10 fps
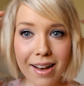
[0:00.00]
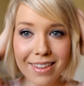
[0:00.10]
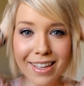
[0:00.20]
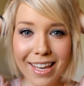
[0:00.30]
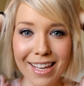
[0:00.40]

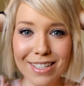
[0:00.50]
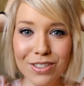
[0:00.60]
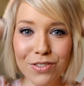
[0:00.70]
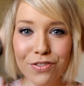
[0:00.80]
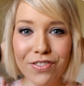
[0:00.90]
think it
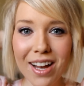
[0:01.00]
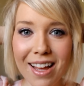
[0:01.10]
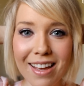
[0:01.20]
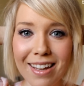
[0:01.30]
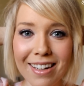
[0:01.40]
is
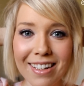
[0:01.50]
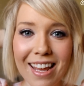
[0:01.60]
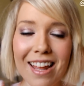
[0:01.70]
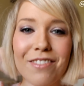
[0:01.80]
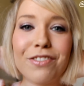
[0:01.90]
fun
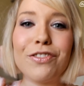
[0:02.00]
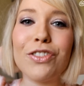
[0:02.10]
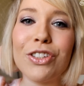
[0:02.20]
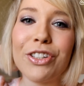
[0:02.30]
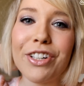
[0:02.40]
and
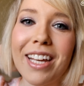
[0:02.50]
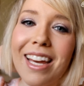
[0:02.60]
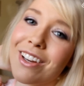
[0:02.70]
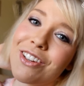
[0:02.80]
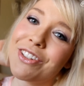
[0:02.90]

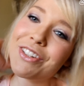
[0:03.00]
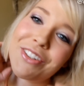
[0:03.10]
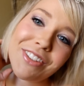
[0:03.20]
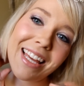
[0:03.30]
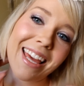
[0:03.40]
flirty and
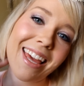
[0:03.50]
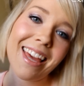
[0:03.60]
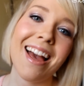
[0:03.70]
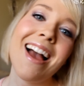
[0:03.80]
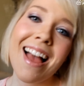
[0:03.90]
girly,
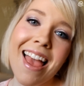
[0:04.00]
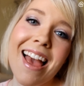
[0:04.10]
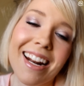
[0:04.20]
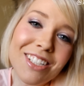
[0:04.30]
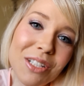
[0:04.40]
and
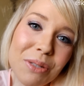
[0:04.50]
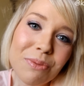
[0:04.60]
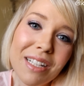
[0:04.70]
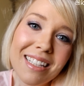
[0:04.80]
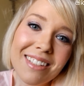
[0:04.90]
I just
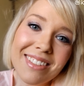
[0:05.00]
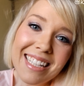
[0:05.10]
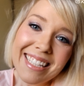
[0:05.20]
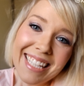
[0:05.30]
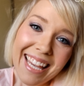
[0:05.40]
really,
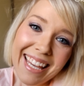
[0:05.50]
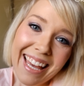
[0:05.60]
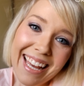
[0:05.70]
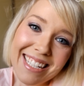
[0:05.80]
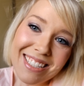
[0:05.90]
really like
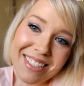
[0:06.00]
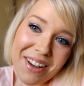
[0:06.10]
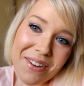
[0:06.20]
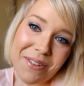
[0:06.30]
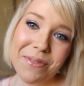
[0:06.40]
it.
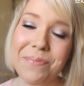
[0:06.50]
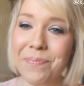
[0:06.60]
So,